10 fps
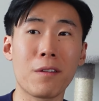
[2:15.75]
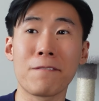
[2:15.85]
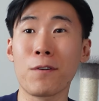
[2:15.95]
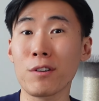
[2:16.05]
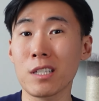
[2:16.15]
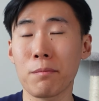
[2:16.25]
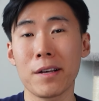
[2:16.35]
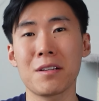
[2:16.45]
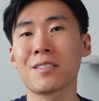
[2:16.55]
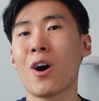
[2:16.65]
the first
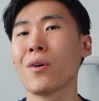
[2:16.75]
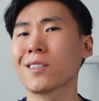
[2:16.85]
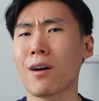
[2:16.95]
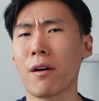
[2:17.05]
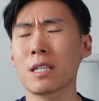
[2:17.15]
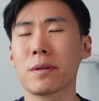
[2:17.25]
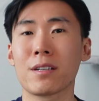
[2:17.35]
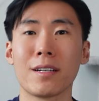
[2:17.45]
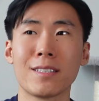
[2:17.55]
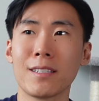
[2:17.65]
semester is always the hardest
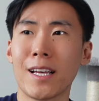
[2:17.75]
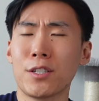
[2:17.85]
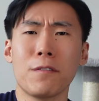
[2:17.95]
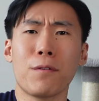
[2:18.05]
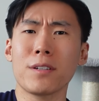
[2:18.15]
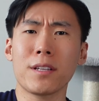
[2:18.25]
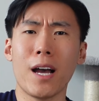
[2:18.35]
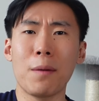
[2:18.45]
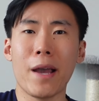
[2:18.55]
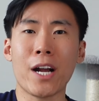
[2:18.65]
because it's your first
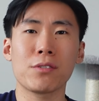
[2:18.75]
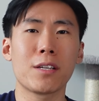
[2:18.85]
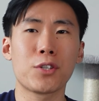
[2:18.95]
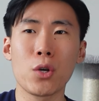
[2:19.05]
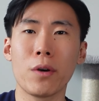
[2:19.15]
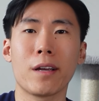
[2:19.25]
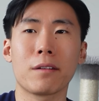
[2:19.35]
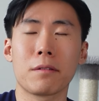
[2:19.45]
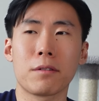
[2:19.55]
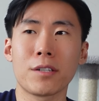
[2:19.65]
time actually
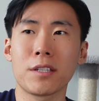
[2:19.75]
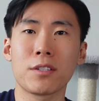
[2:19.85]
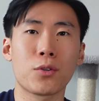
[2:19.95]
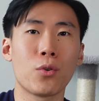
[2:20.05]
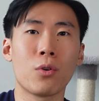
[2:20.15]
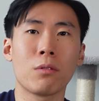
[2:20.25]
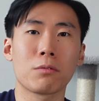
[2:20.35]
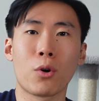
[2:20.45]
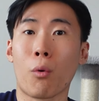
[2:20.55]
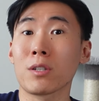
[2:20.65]
doing nursing school
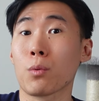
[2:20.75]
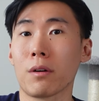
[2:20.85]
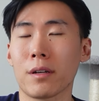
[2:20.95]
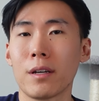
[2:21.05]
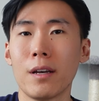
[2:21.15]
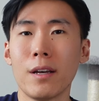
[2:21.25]
coursework.